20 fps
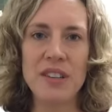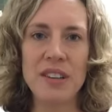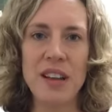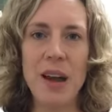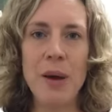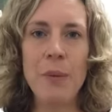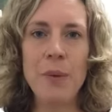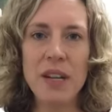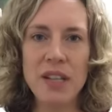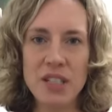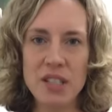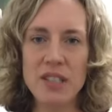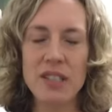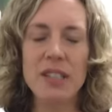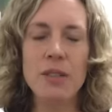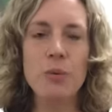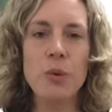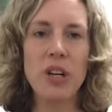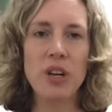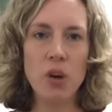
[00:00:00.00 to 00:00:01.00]
And
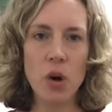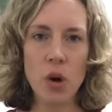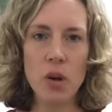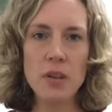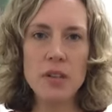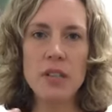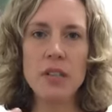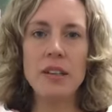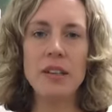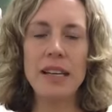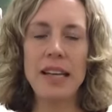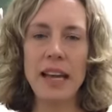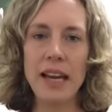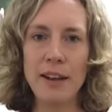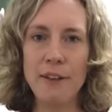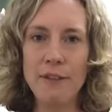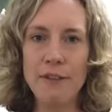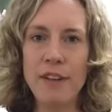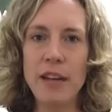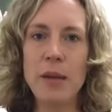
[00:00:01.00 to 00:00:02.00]
we're constantly getting
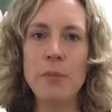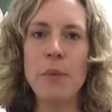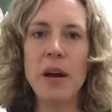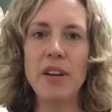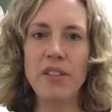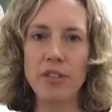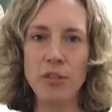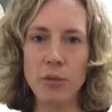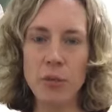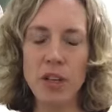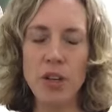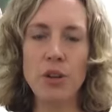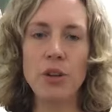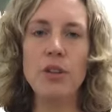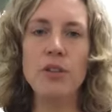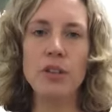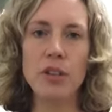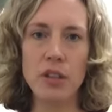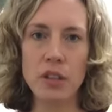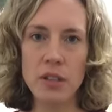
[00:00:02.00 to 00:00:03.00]
feedback from the
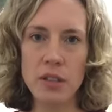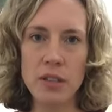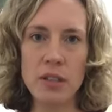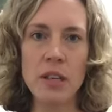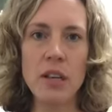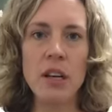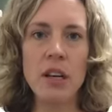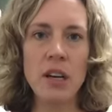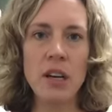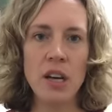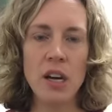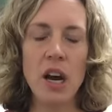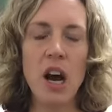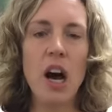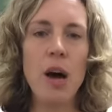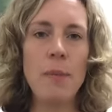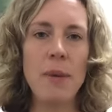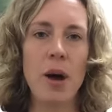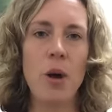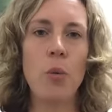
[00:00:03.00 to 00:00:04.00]
universe
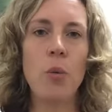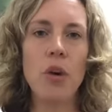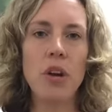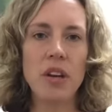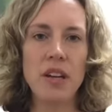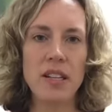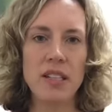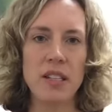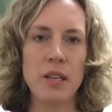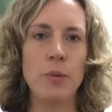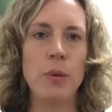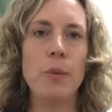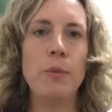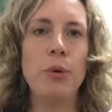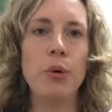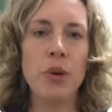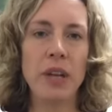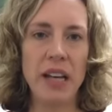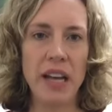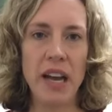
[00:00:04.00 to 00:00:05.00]
about what it is that we're
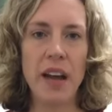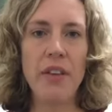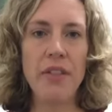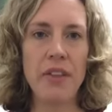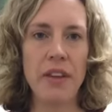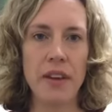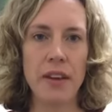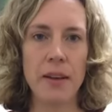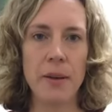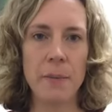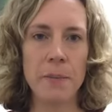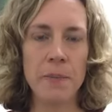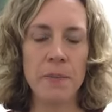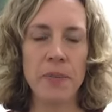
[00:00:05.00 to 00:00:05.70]
putting out there.